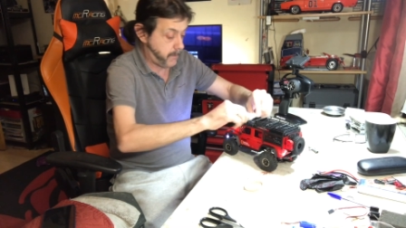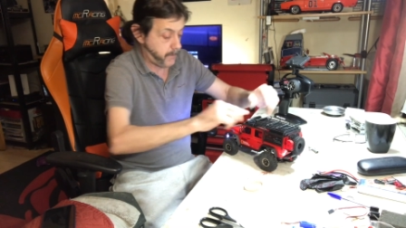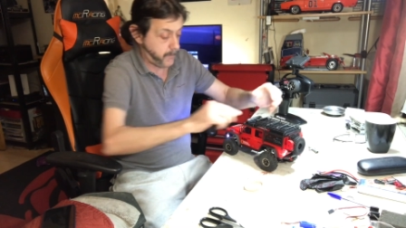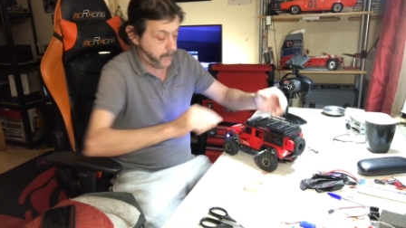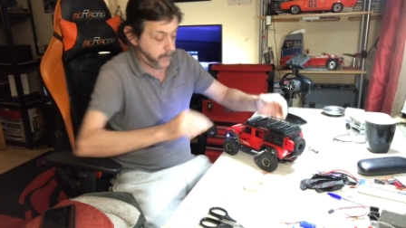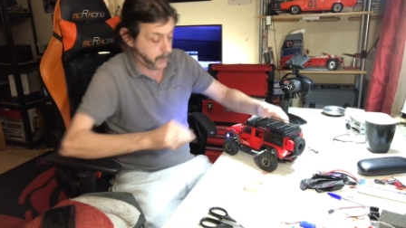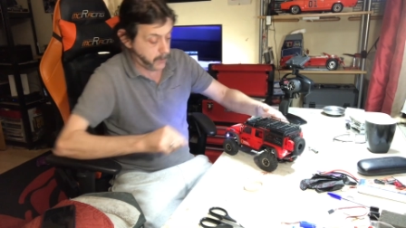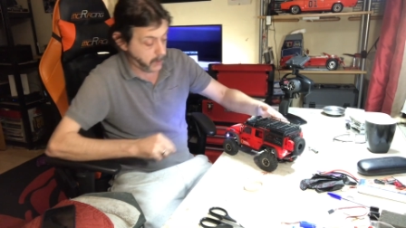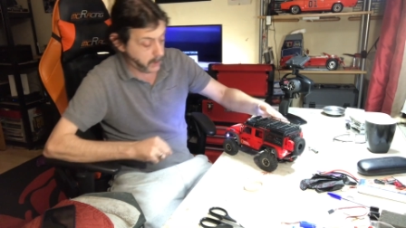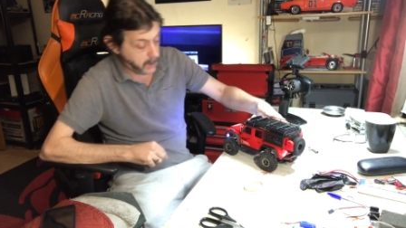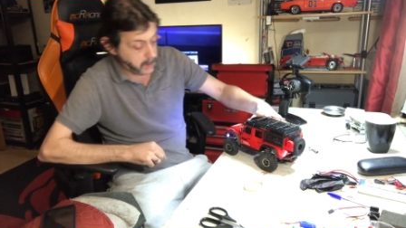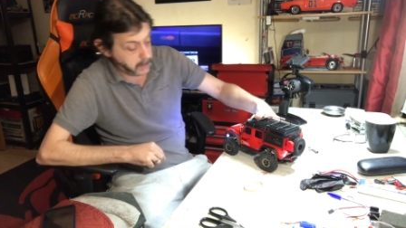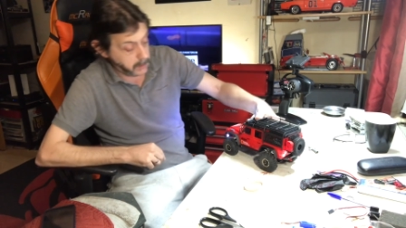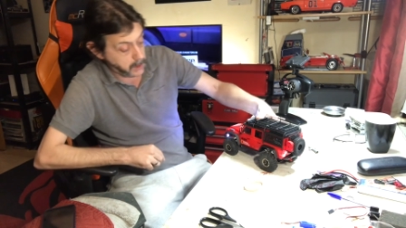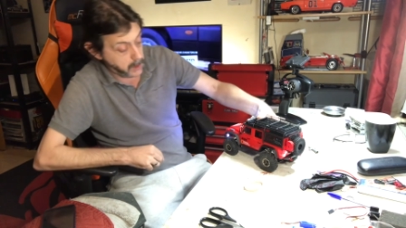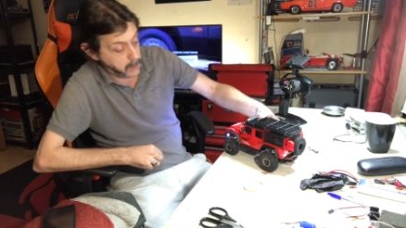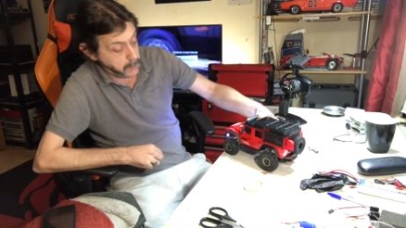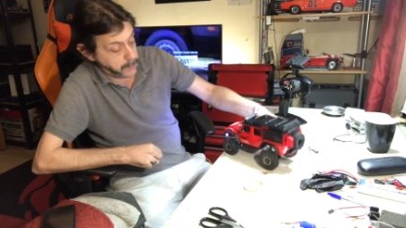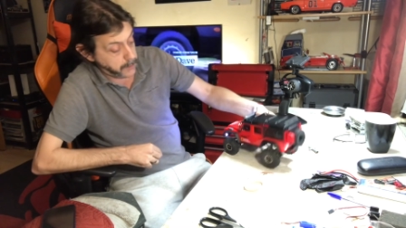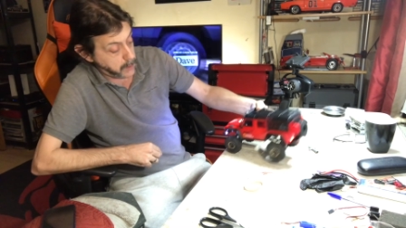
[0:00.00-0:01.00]
So there we
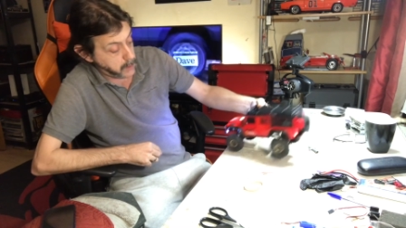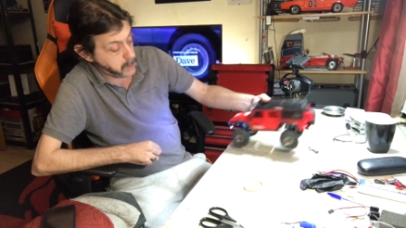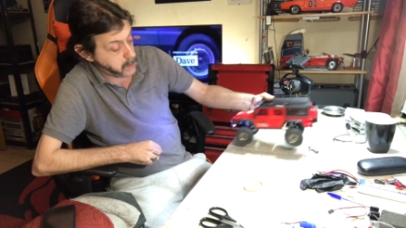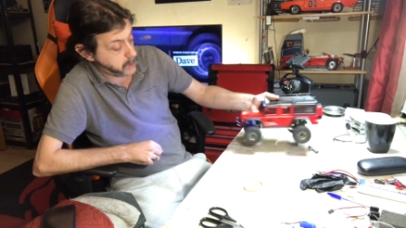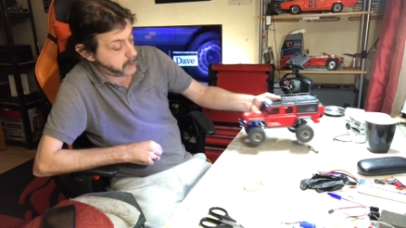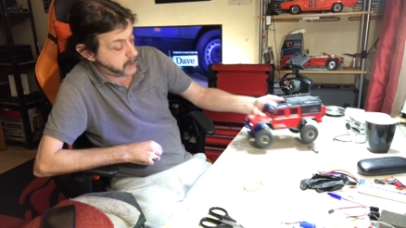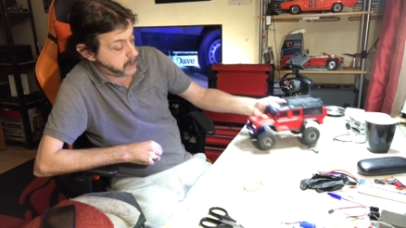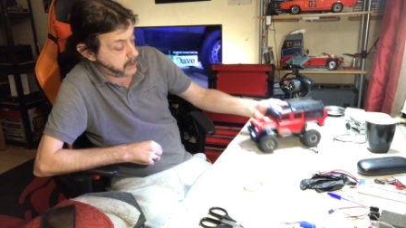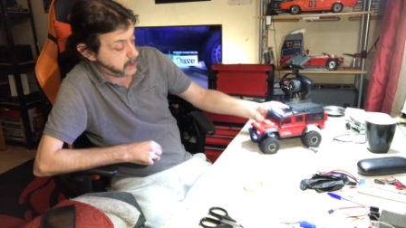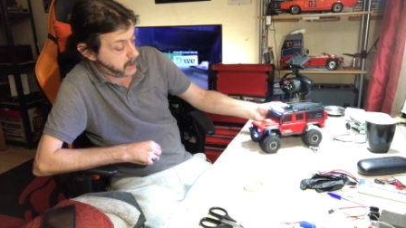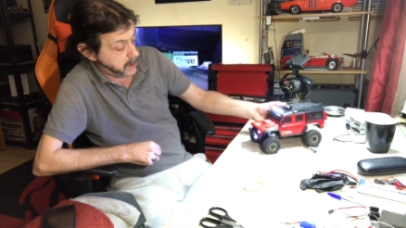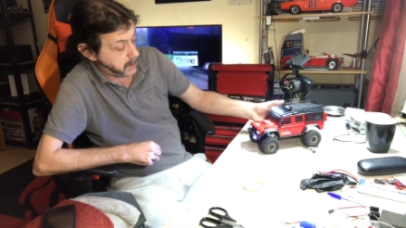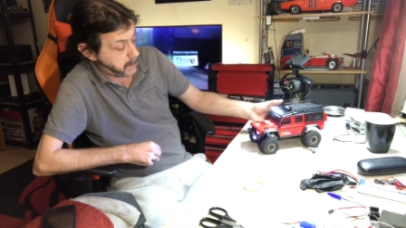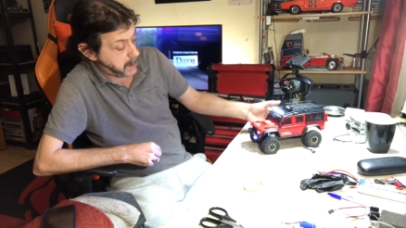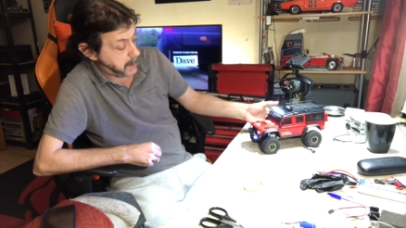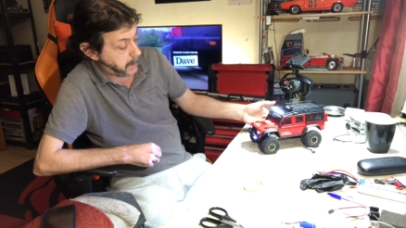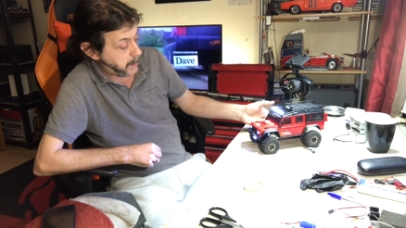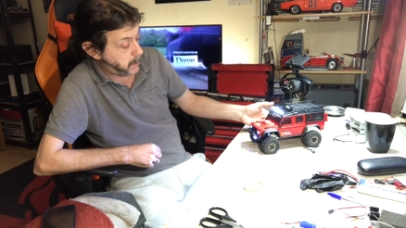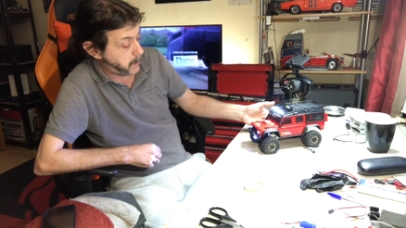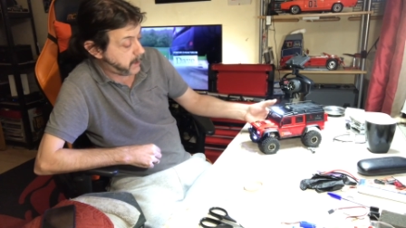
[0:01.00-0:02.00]
go, folks. I'm
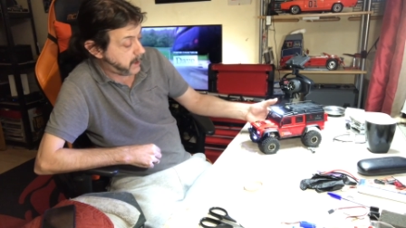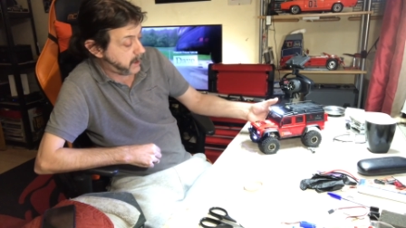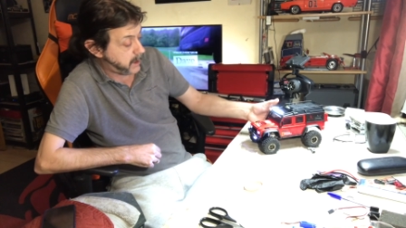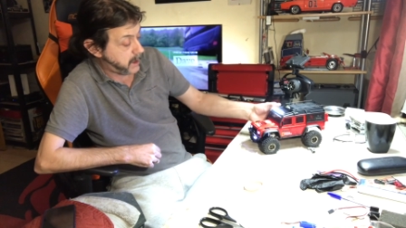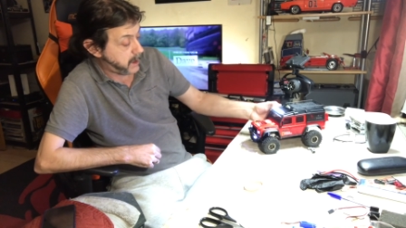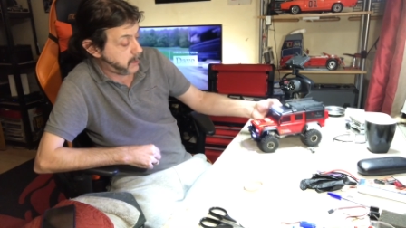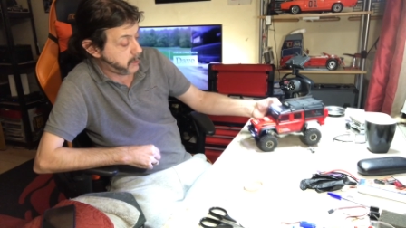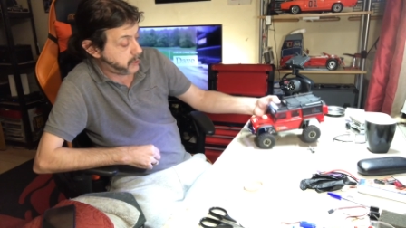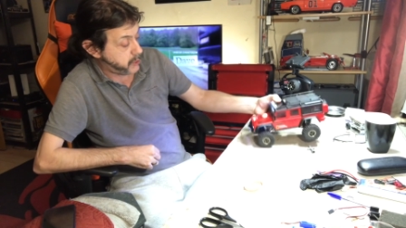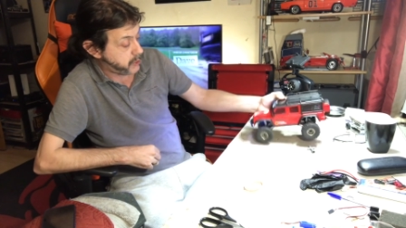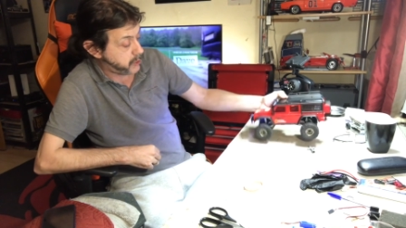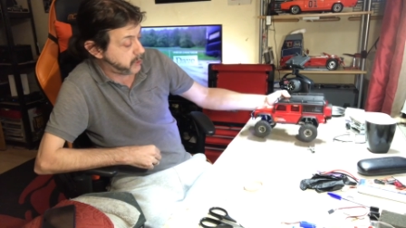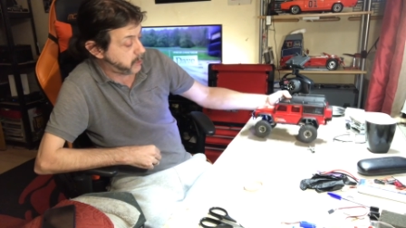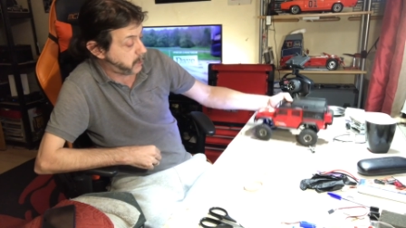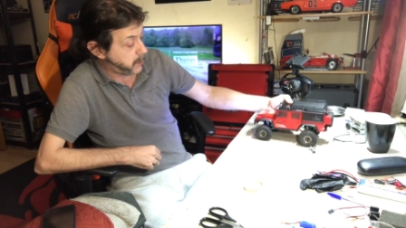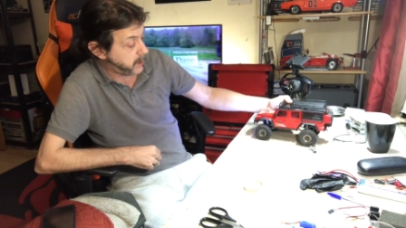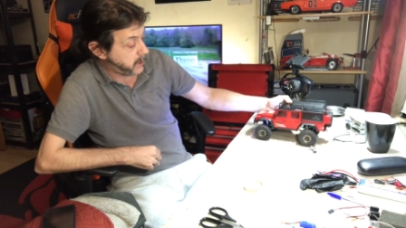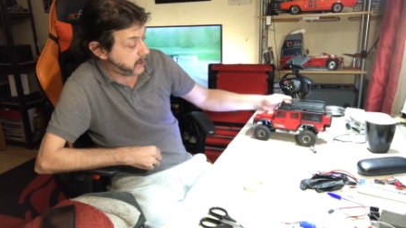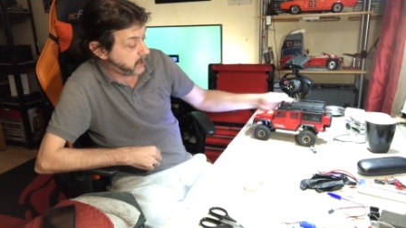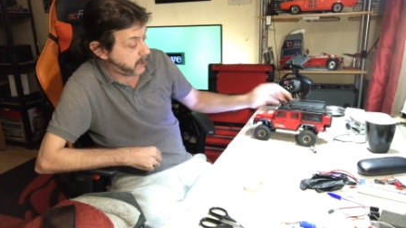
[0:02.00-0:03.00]
happy with that now. Just the
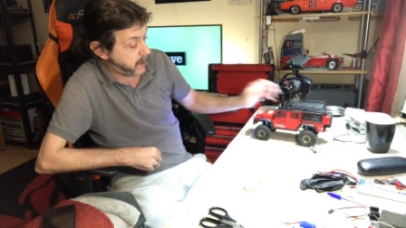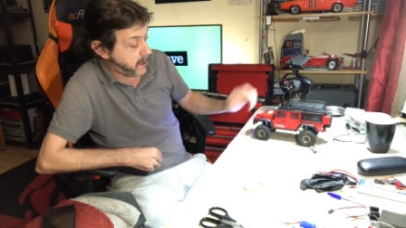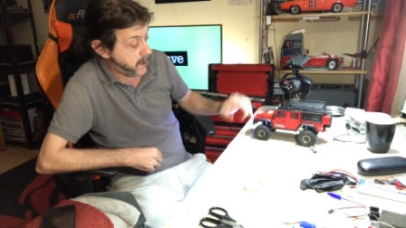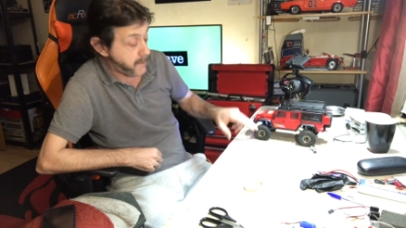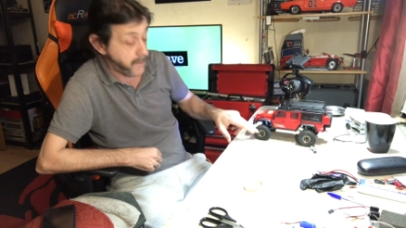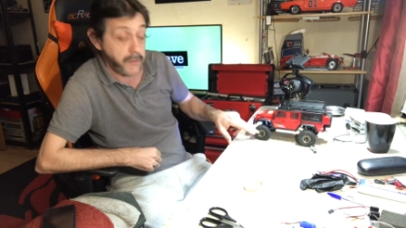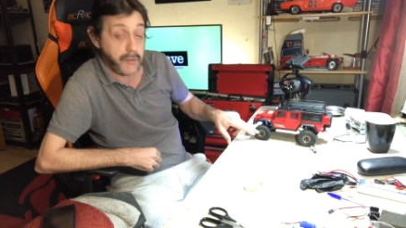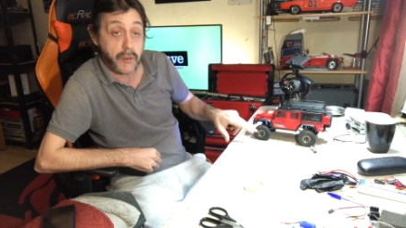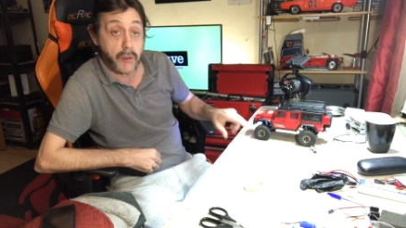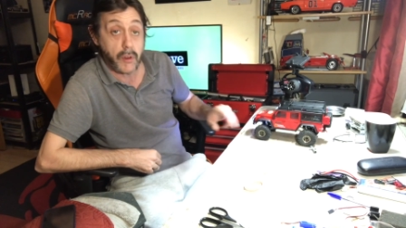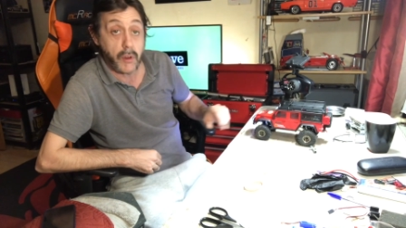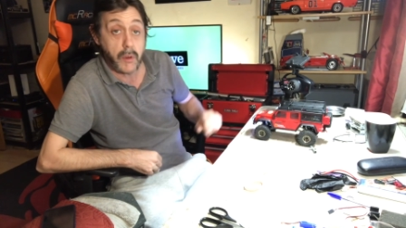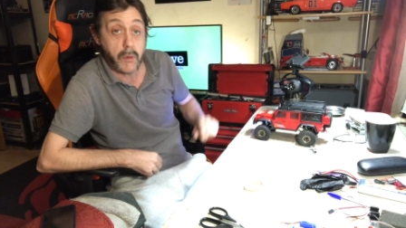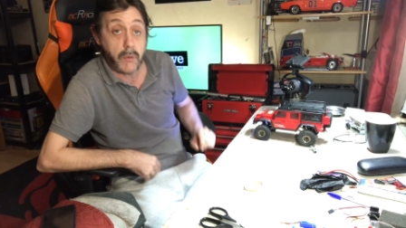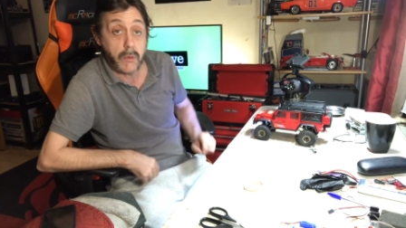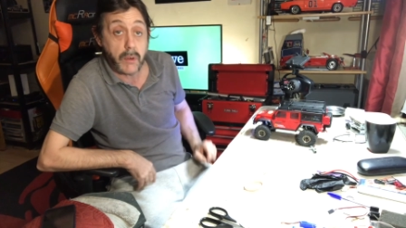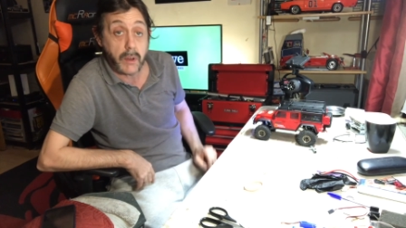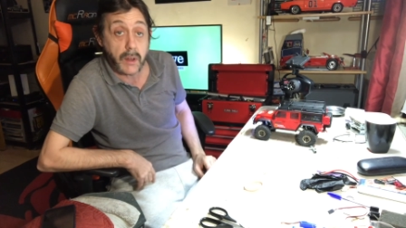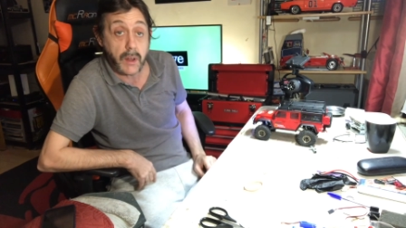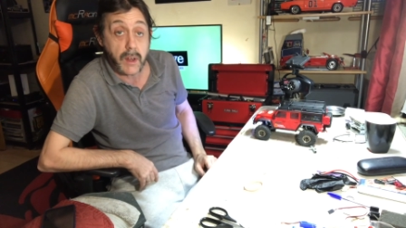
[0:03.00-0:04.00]
wheels left to do,
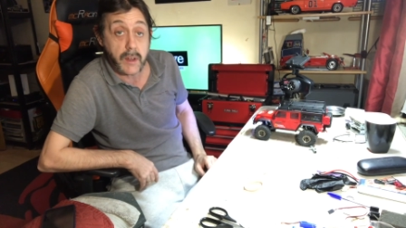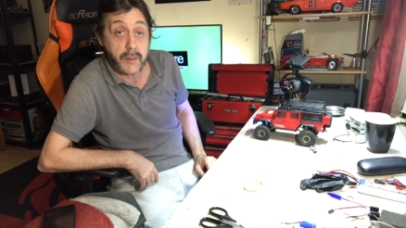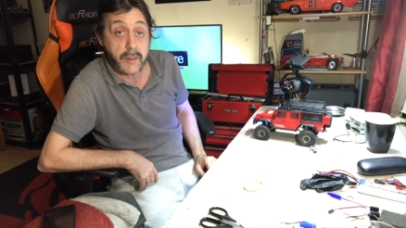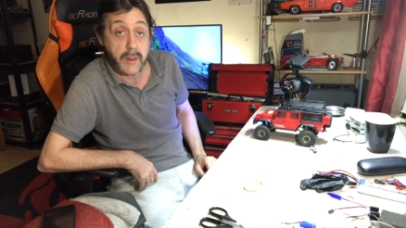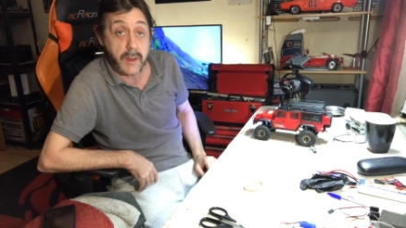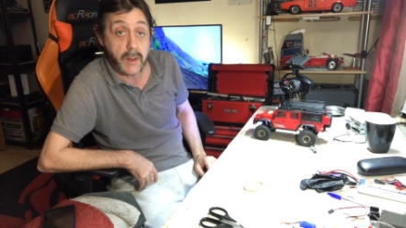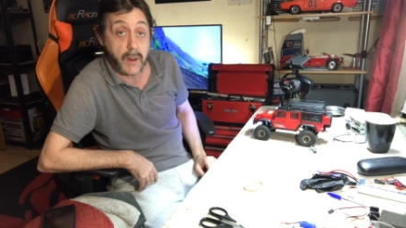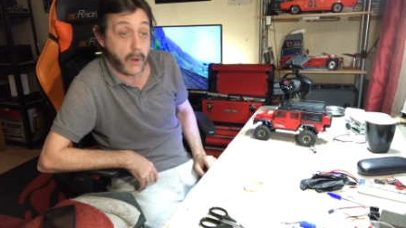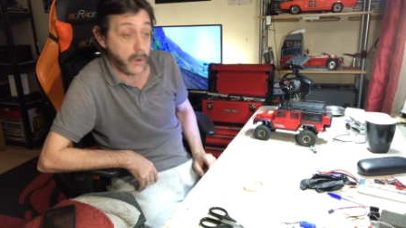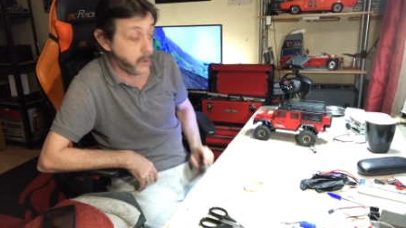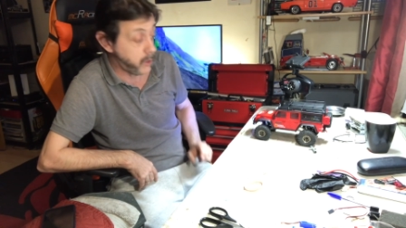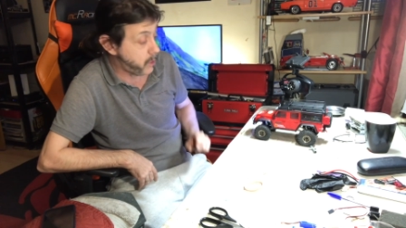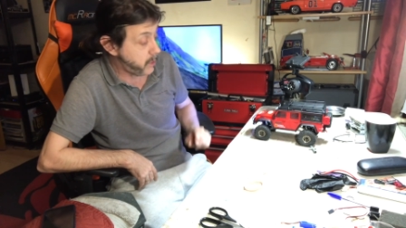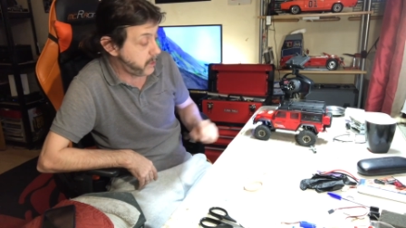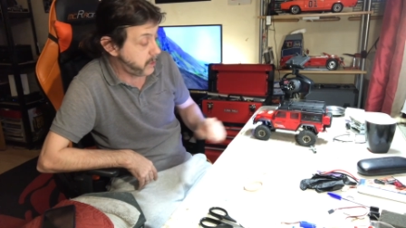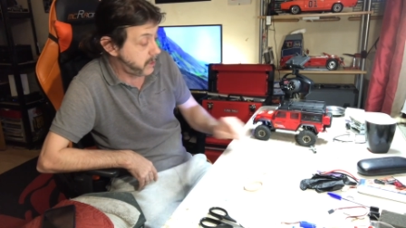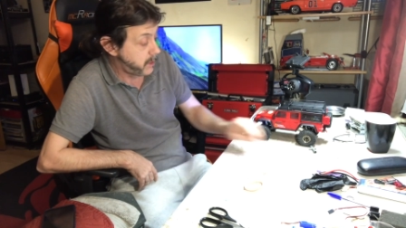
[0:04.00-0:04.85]
and that's it, all done.